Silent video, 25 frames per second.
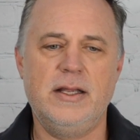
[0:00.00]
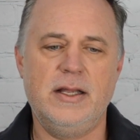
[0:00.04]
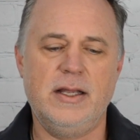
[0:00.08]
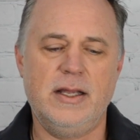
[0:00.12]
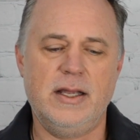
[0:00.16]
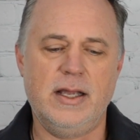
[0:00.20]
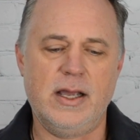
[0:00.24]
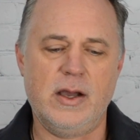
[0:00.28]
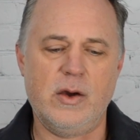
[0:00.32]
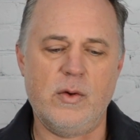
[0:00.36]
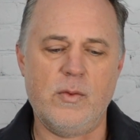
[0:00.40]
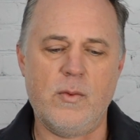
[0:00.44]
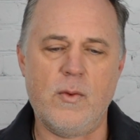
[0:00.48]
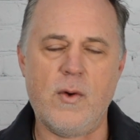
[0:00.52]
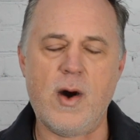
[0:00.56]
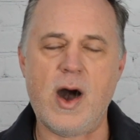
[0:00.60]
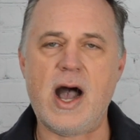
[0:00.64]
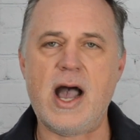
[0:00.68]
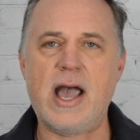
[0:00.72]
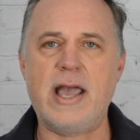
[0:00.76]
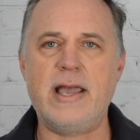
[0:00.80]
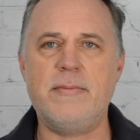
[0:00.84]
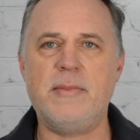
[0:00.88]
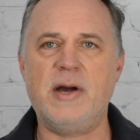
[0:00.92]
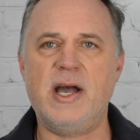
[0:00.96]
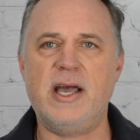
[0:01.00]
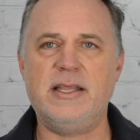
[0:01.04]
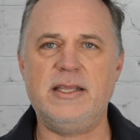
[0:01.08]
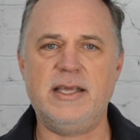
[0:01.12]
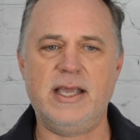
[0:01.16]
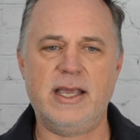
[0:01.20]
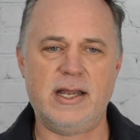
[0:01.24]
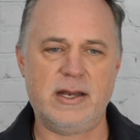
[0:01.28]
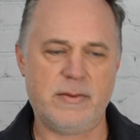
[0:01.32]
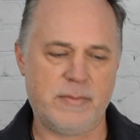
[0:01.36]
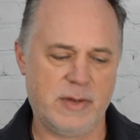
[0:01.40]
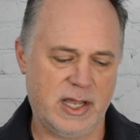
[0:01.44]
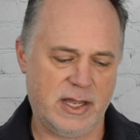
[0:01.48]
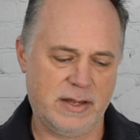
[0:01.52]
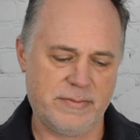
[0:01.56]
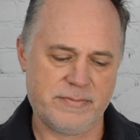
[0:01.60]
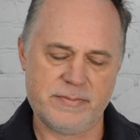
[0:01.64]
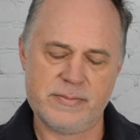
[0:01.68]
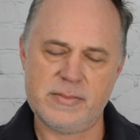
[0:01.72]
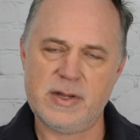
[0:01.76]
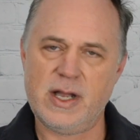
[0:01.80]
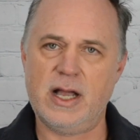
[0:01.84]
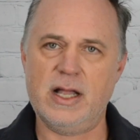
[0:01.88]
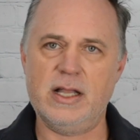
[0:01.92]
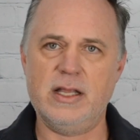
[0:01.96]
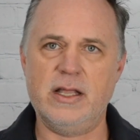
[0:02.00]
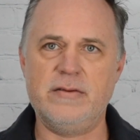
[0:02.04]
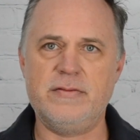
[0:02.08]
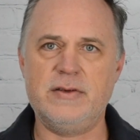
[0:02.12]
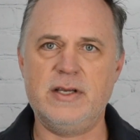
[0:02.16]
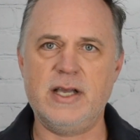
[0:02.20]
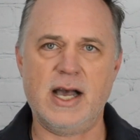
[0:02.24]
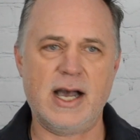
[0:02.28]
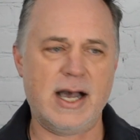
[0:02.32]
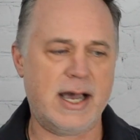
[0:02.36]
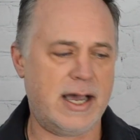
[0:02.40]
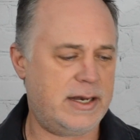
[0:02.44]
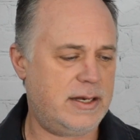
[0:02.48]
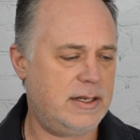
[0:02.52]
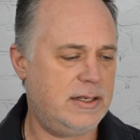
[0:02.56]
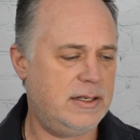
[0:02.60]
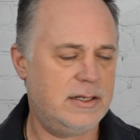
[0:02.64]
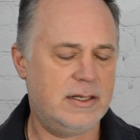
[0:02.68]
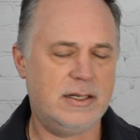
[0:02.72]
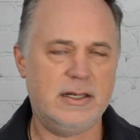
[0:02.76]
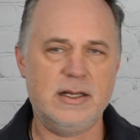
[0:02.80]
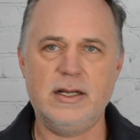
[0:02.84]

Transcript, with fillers: Uh, why am I the enemy? I love God.